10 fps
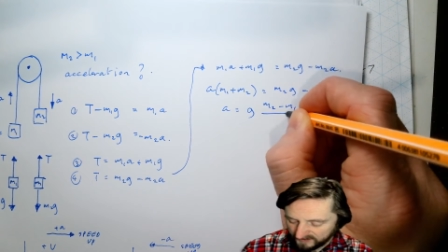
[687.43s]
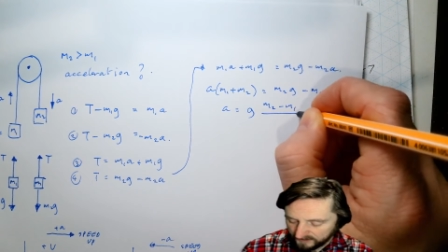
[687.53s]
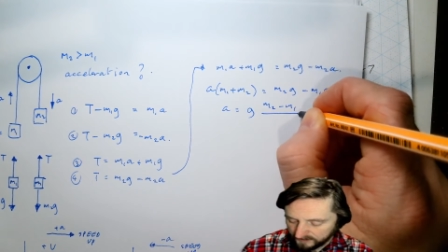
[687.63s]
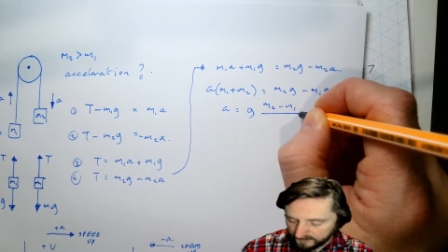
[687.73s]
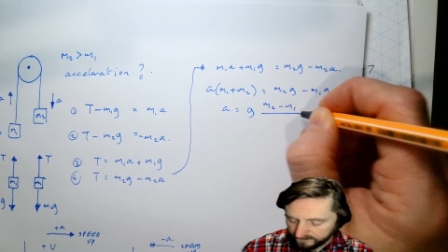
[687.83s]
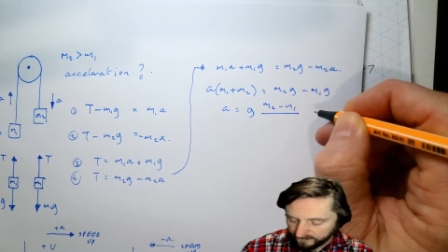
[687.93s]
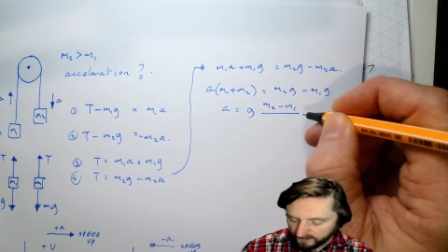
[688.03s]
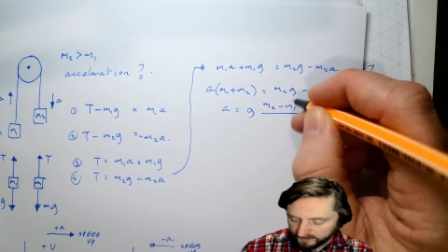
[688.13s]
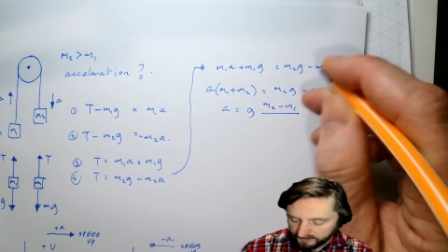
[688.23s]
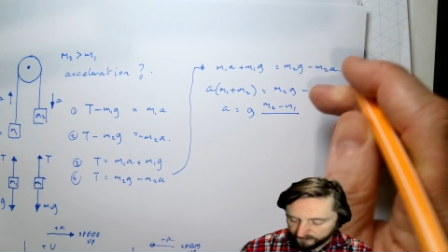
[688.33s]

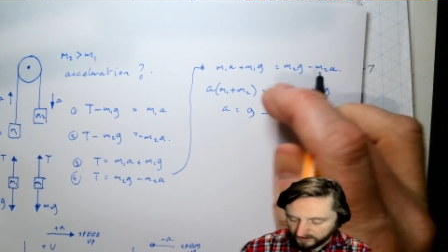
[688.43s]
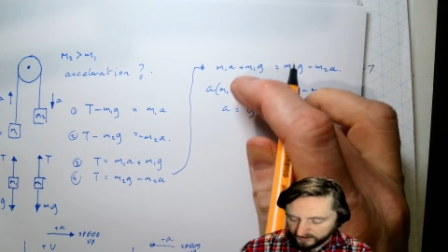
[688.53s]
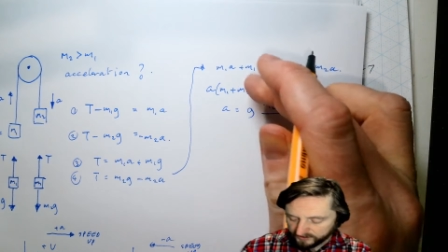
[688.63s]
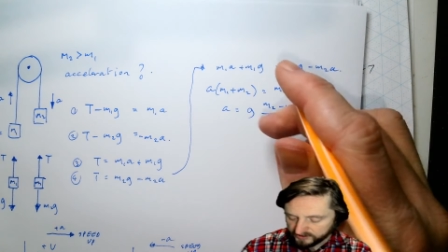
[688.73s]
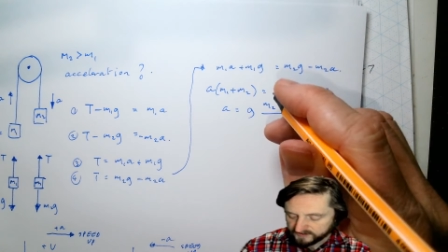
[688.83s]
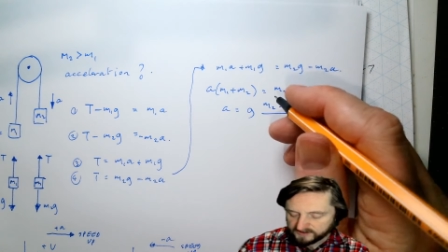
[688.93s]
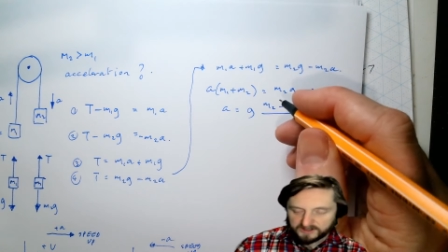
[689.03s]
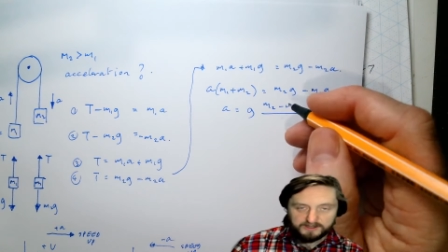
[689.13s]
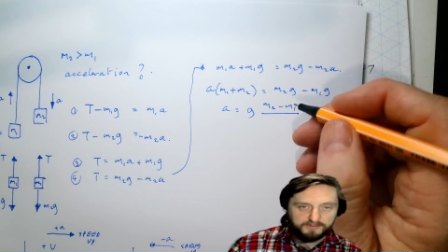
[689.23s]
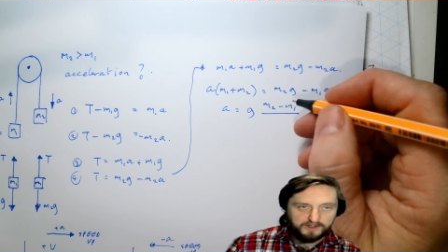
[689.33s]
divided by, and just to
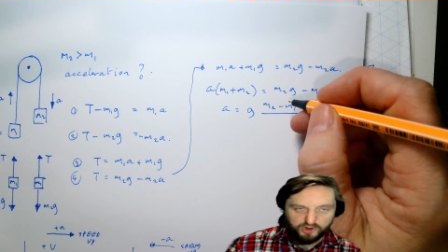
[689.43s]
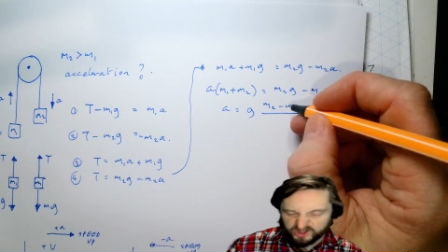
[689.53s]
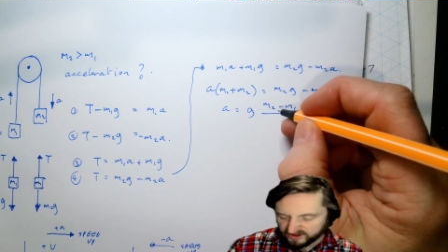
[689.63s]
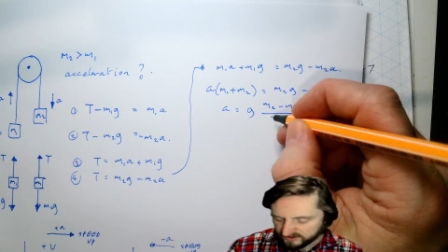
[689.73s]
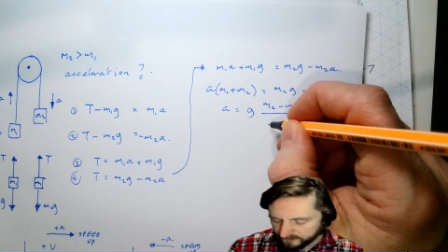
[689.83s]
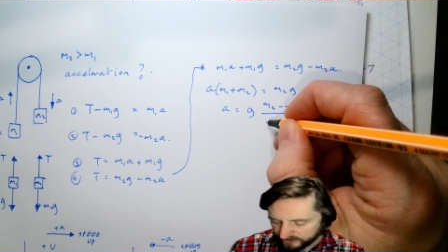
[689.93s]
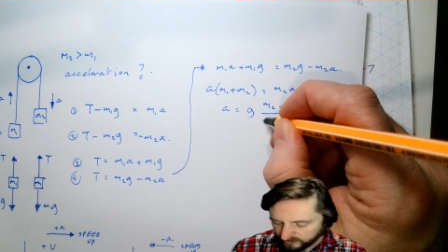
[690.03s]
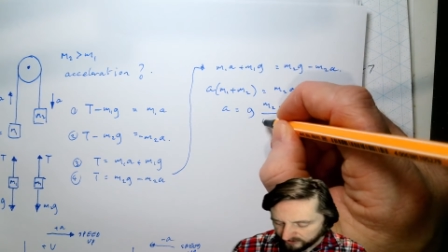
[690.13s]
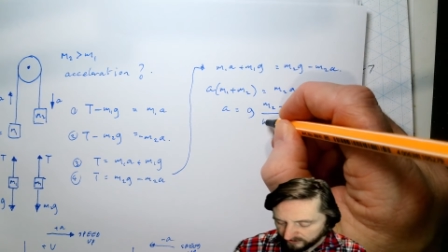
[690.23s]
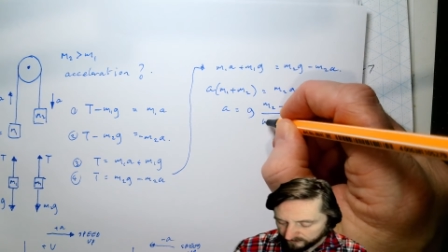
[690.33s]
keep it looking
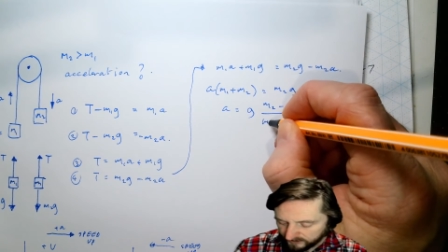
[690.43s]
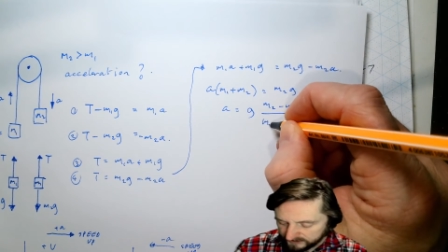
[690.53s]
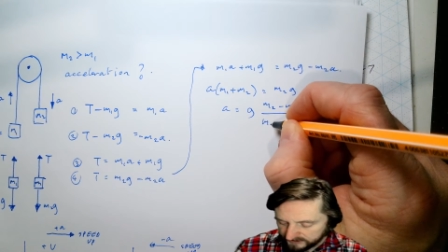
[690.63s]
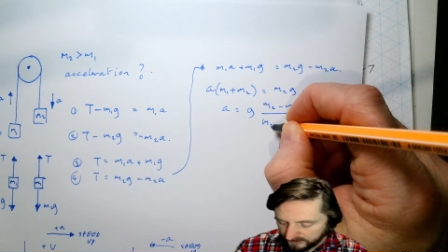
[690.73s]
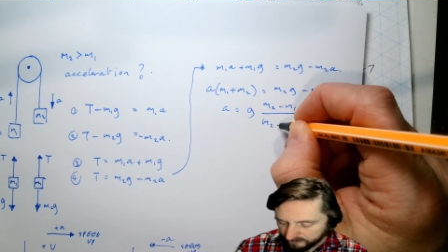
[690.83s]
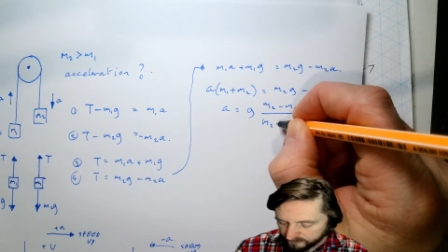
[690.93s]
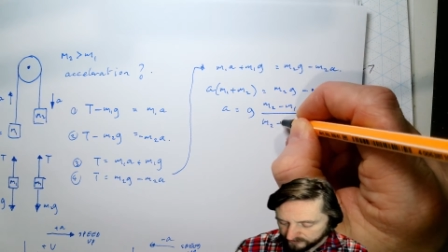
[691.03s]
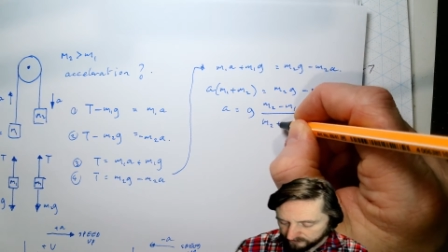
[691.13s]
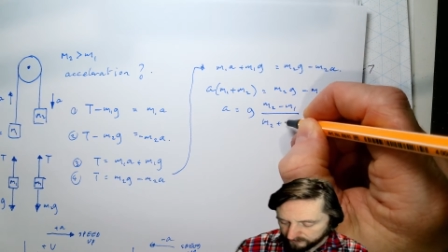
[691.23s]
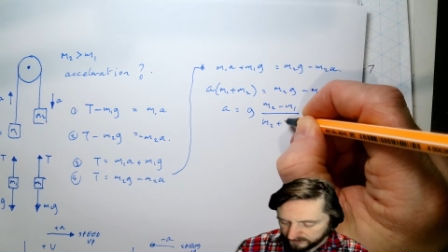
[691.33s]
symmetrical, I'm going to say
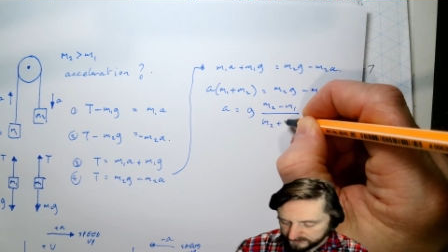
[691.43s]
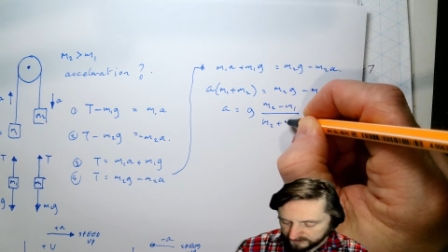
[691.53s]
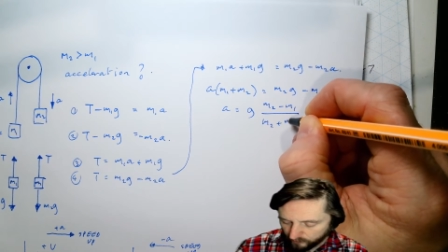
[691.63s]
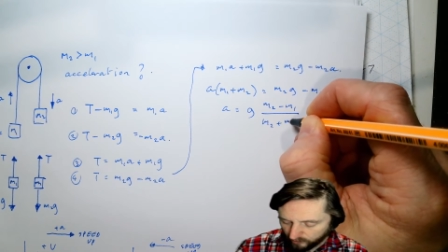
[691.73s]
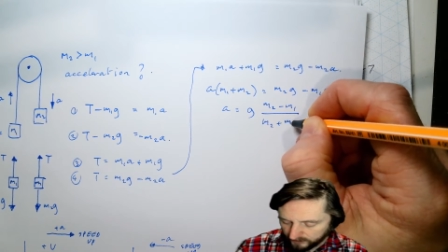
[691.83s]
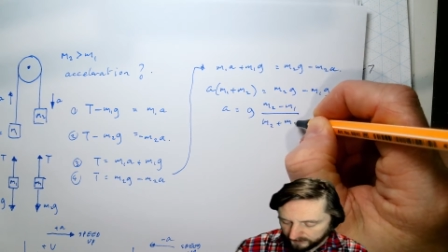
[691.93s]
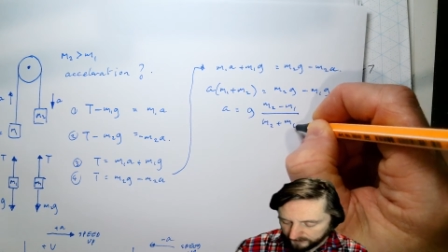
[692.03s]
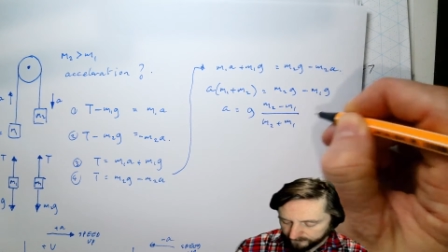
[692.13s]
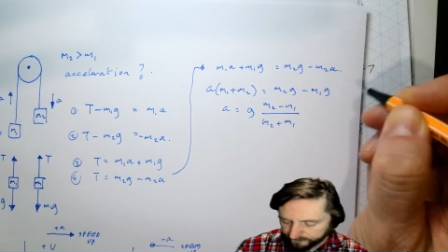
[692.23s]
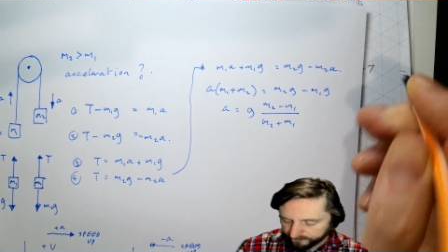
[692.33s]
m2 plus m1
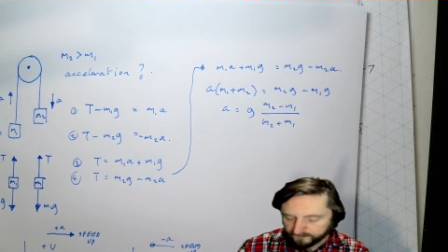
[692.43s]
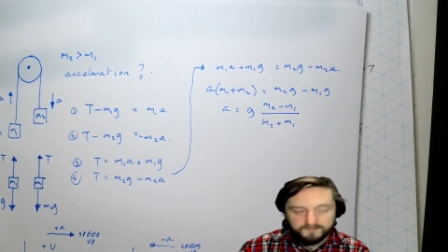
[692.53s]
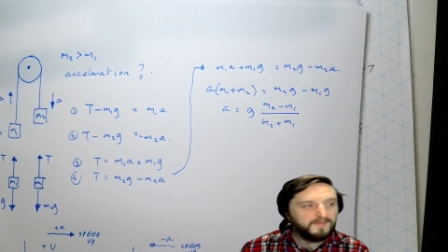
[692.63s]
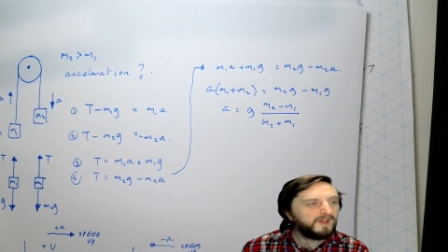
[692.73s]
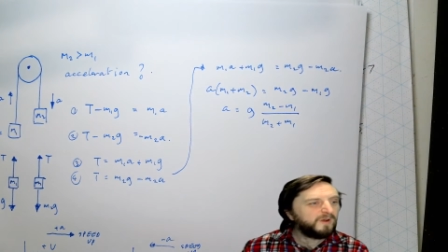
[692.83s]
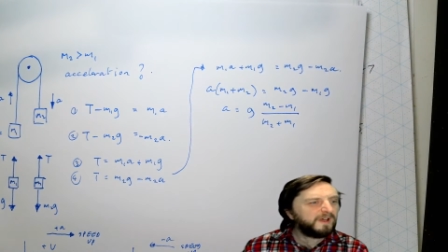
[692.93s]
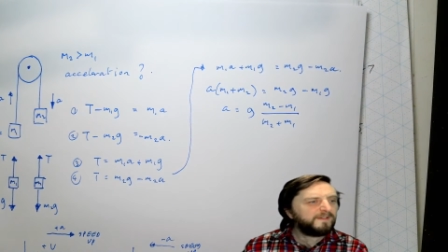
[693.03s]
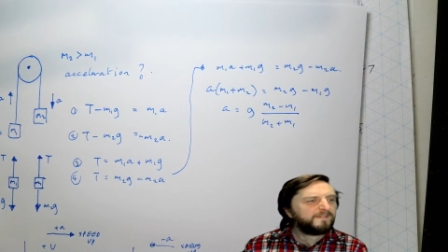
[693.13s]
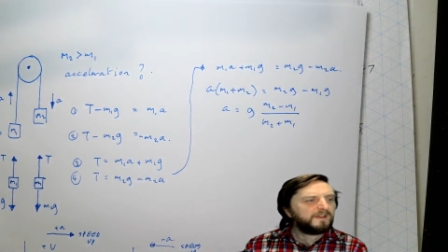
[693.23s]
here. Okay?